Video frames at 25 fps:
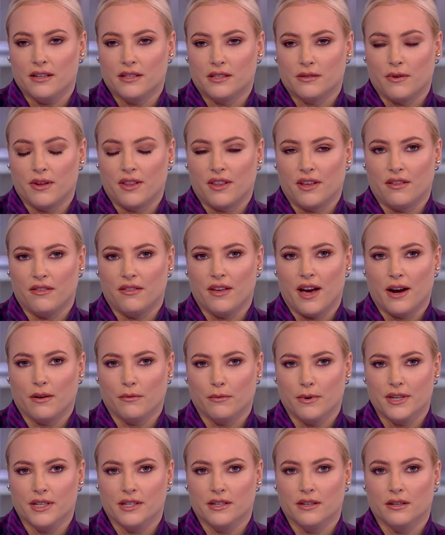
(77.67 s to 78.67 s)
So I think that
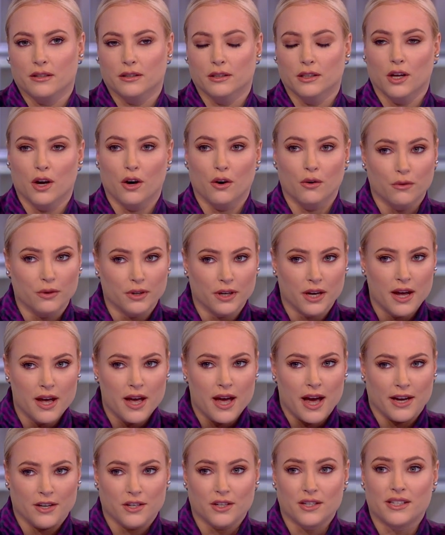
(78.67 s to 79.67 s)
reason alone,
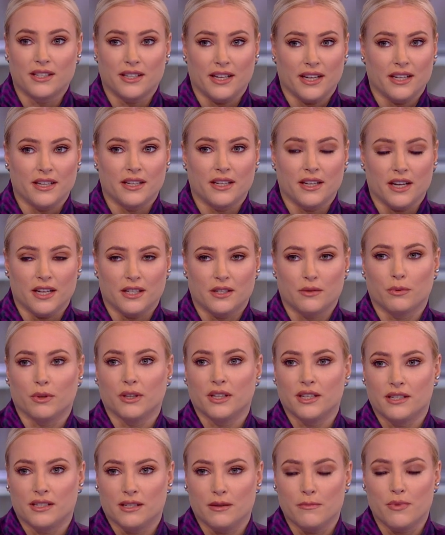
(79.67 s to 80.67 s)
I just think it's
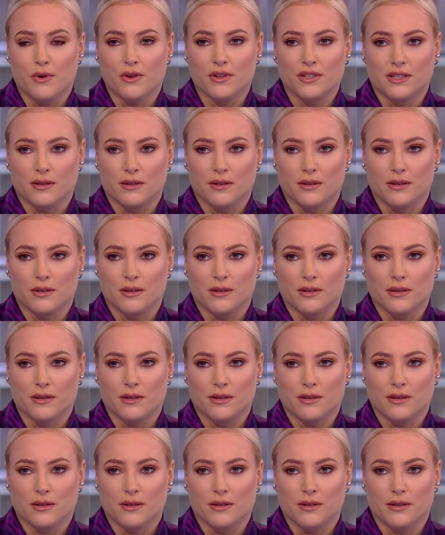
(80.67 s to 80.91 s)
really simple.